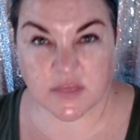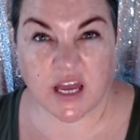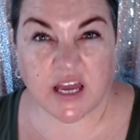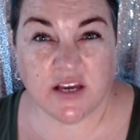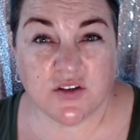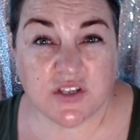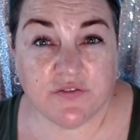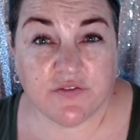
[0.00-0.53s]
I
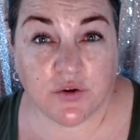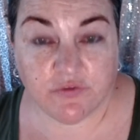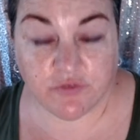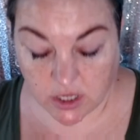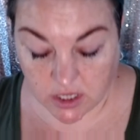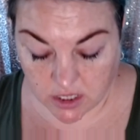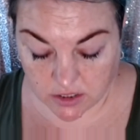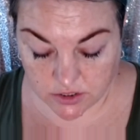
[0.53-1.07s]
use a few
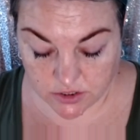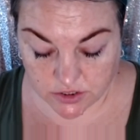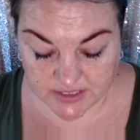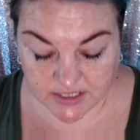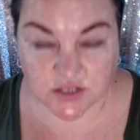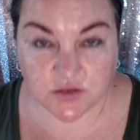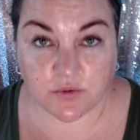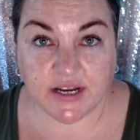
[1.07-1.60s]
different colors.
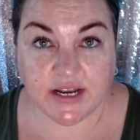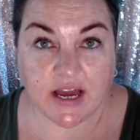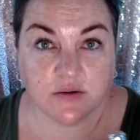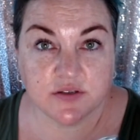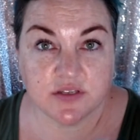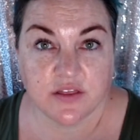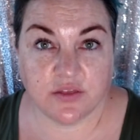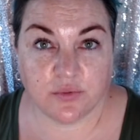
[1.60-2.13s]
This right now
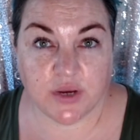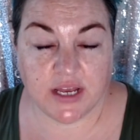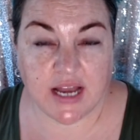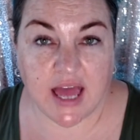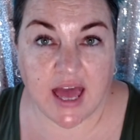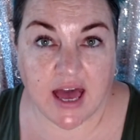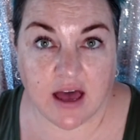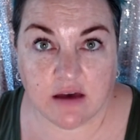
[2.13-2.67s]
is the
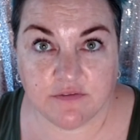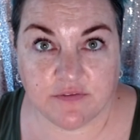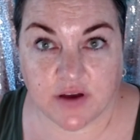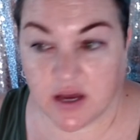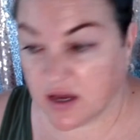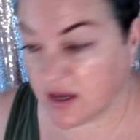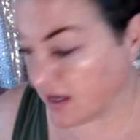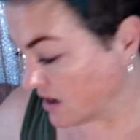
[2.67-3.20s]
3.5.
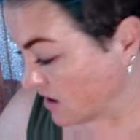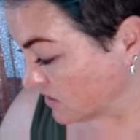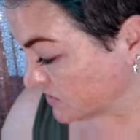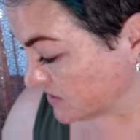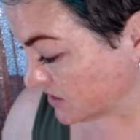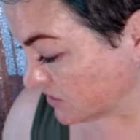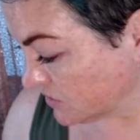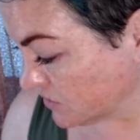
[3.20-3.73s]
I
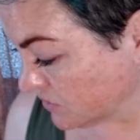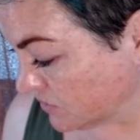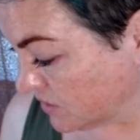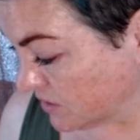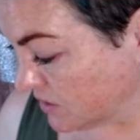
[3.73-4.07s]
also